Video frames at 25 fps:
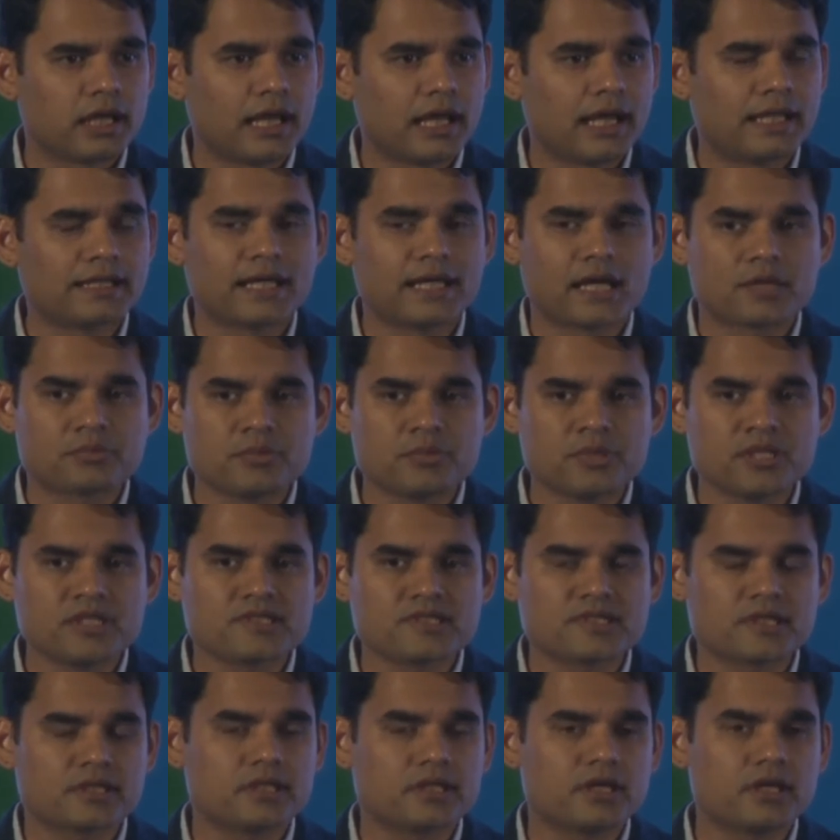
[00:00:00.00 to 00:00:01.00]
And that
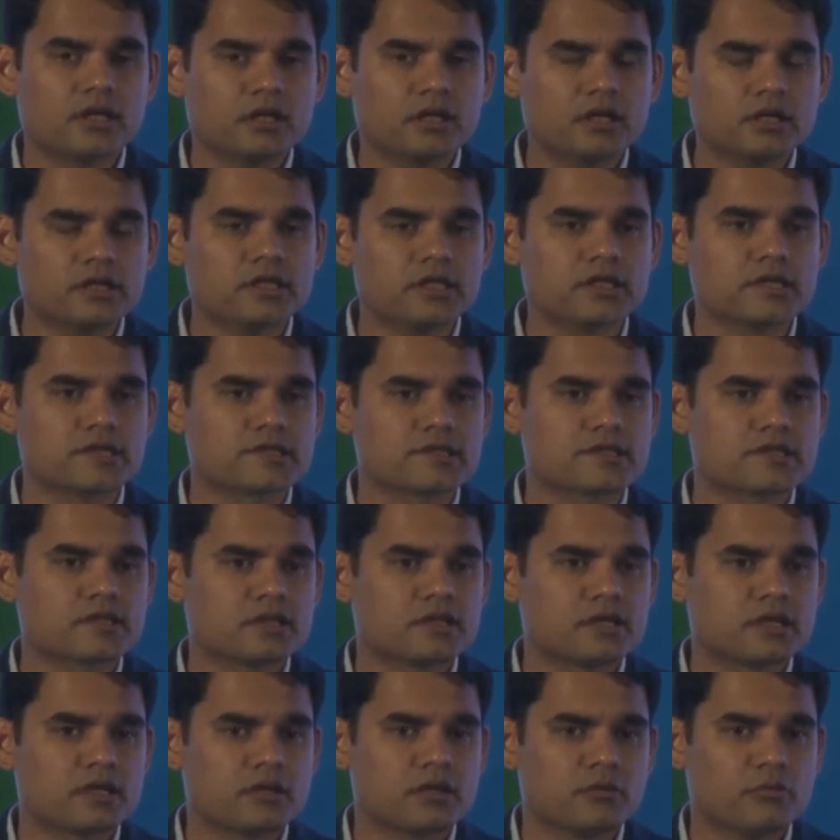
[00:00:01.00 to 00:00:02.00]
means that their earnings
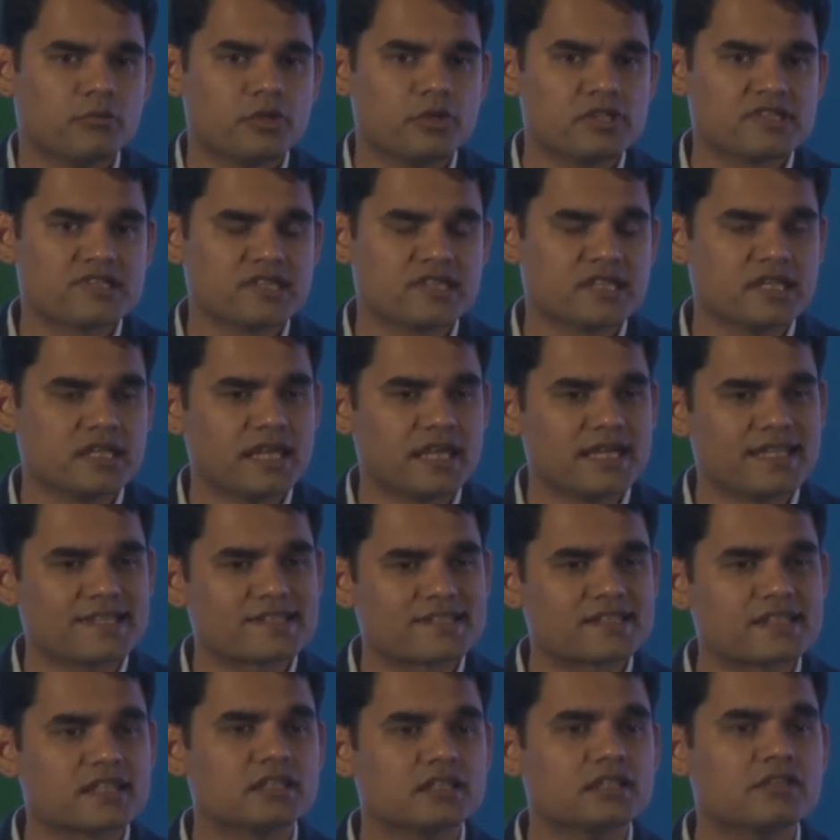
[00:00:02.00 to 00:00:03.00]
will see a
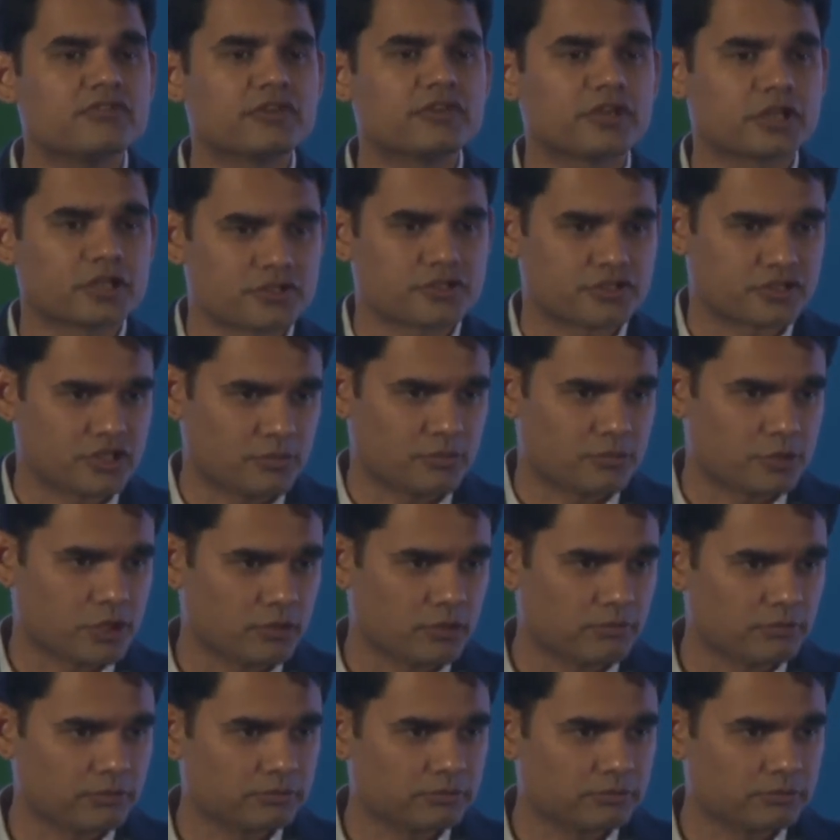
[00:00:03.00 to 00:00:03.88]
significant step jump.